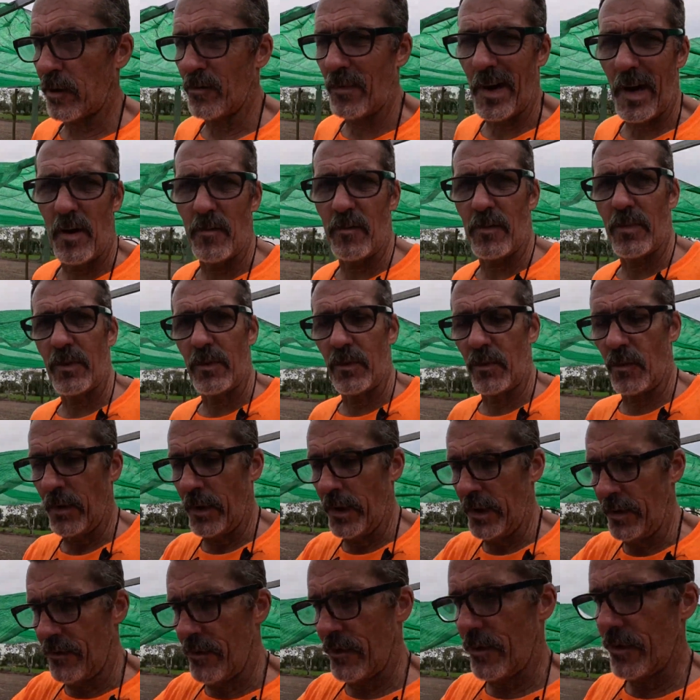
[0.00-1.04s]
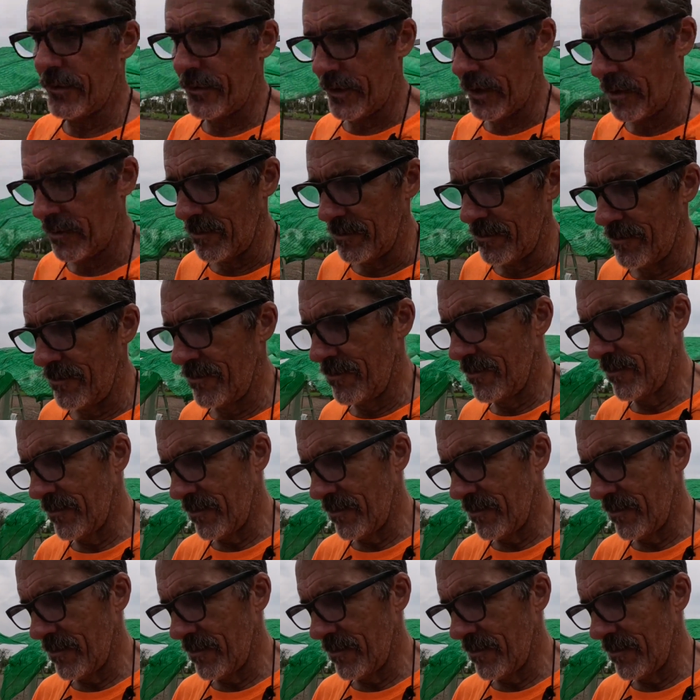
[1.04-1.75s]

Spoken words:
a bamboo weaver or something,